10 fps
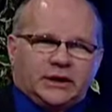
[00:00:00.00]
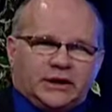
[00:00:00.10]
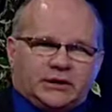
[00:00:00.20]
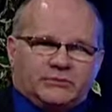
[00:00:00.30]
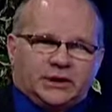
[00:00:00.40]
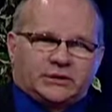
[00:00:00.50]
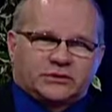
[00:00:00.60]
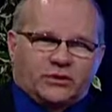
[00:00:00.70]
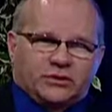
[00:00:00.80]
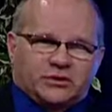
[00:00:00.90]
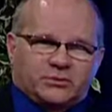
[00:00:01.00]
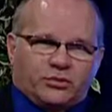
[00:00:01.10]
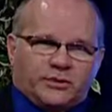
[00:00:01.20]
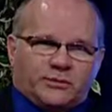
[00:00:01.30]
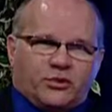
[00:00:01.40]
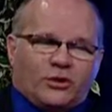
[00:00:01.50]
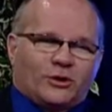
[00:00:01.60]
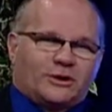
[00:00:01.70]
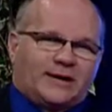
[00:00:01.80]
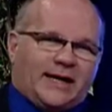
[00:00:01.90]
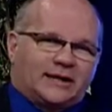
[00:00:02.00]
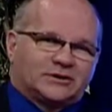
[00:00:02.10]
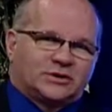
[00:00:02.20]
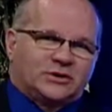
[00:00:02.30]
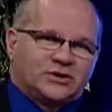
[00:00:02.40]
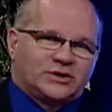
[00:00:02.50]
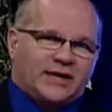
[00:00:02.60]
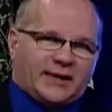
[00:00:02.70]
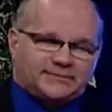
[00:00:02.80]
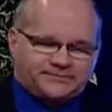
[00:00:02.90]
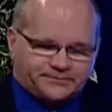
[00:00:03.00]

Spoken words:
in the Minnesota Supreme Court last Tuesday